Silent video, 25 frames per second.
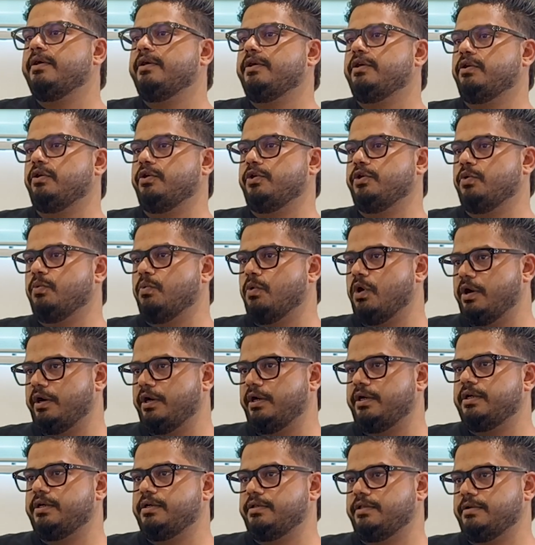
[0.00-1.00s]
you
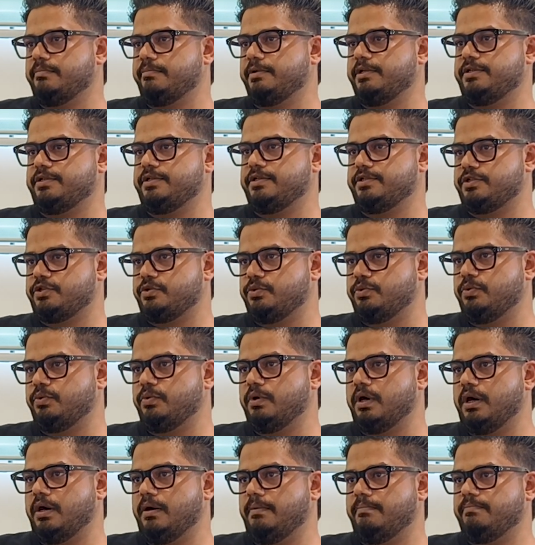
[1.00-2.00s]
want the business to
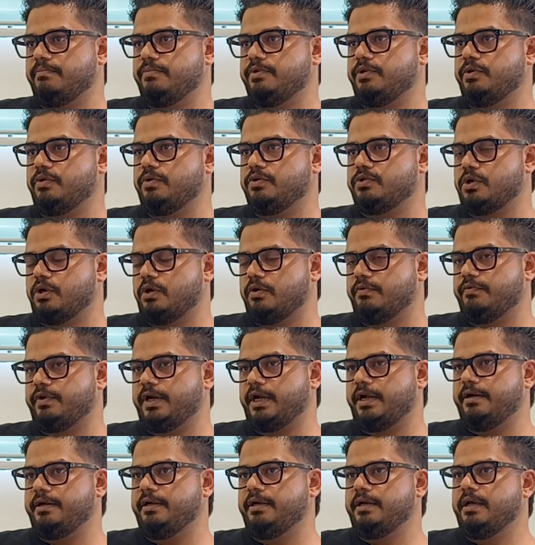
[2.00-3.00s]
sort of
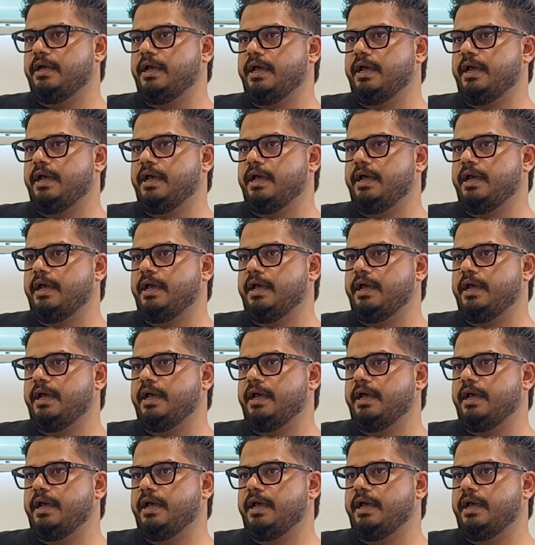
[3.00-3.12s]
run.